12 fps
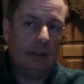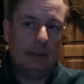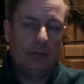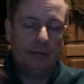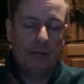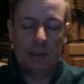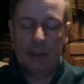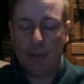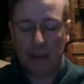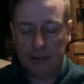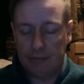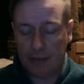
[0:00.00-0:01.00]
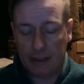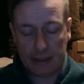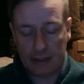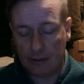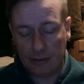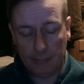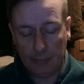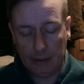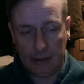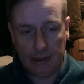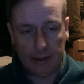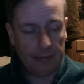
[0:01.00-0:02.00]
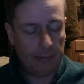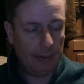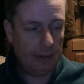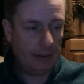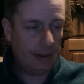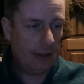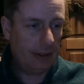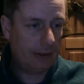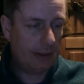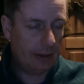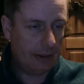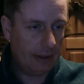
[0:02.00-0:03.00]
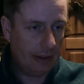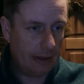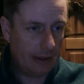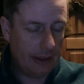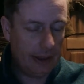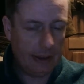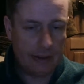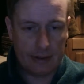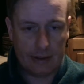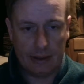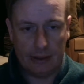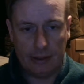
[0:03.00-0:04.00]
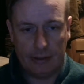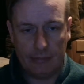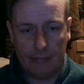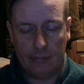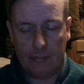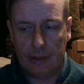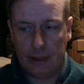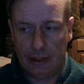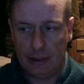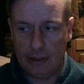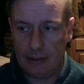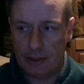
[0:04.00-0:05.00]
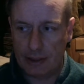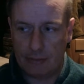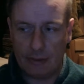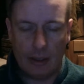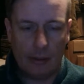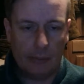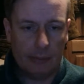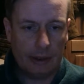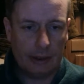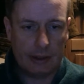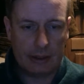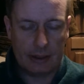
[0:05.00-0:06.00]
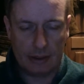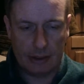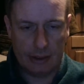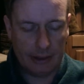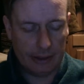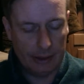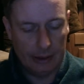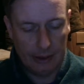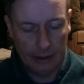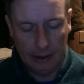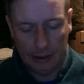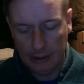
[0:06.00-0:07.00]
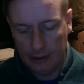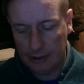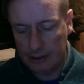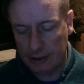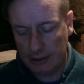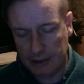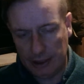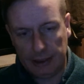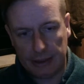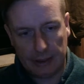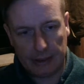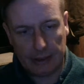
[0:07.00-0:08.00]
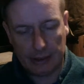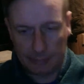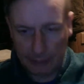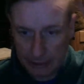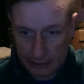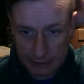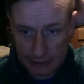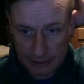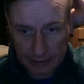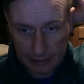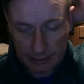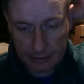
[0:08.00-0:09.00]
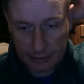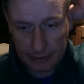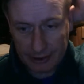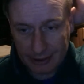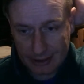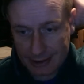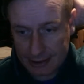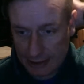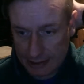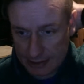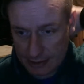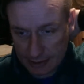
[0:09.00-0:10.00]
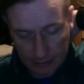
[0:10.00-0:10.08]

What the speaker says: special effects in it are unbelievable. The kit, the surroundings, the detail that I went into in doing the sets is